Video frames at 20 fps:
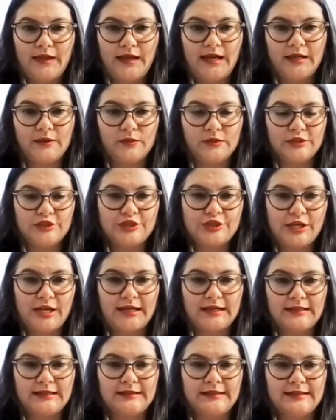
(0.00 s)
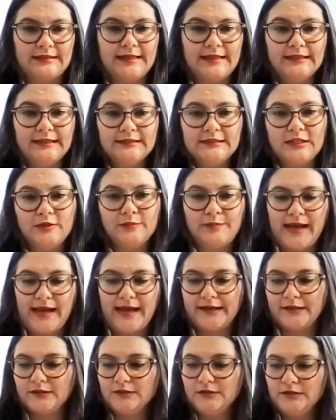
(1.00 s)
I will check the dental
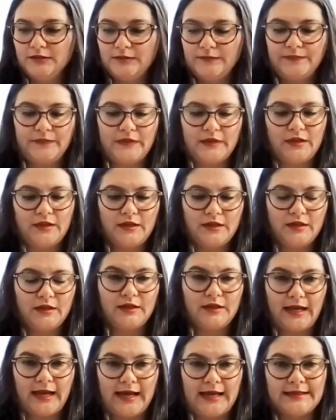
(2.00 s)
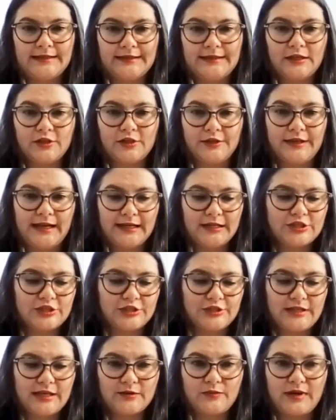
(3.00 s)
panel and the
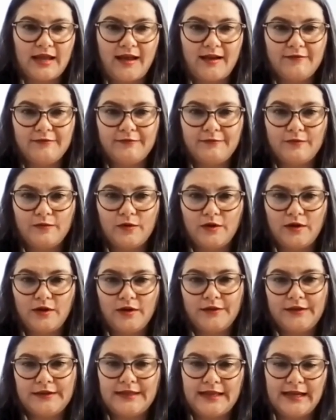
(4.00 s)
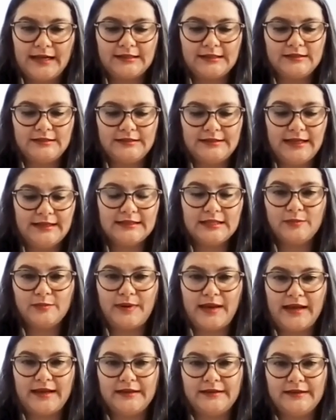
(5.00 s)
connection that we have on the dental
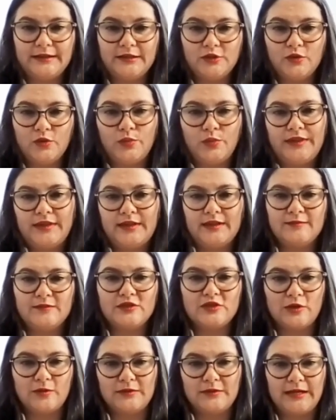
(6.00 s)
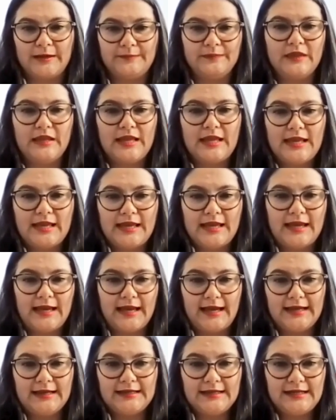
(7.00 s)
panel with the insomnia.
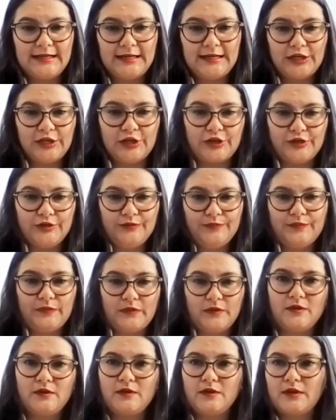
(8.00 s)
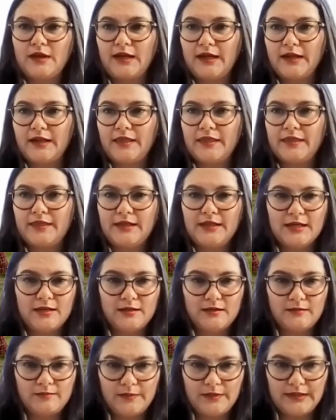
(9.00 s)
And in here, I
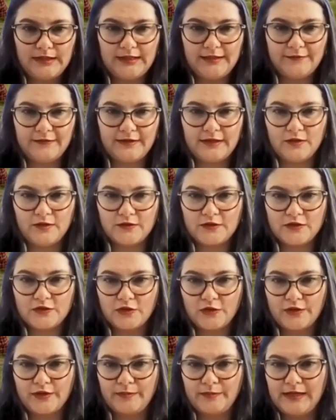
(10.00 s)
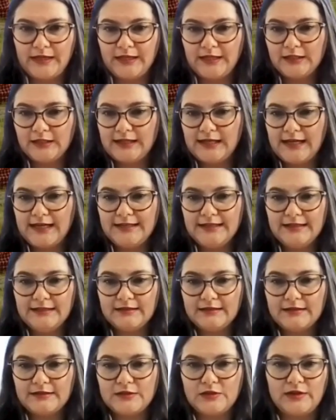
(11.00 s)
believe I also saw the pineal gland,
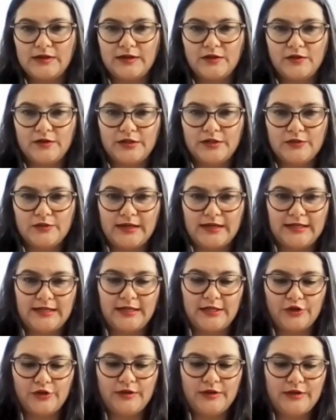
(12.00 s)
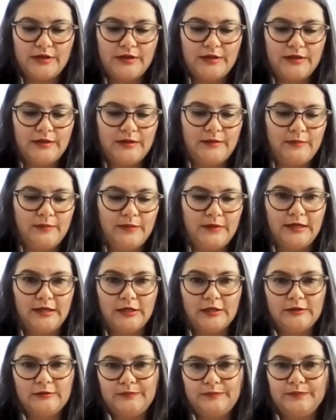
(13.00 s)
so I'm going to add in here
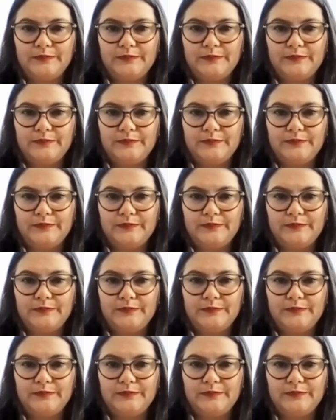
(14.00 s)
pineal.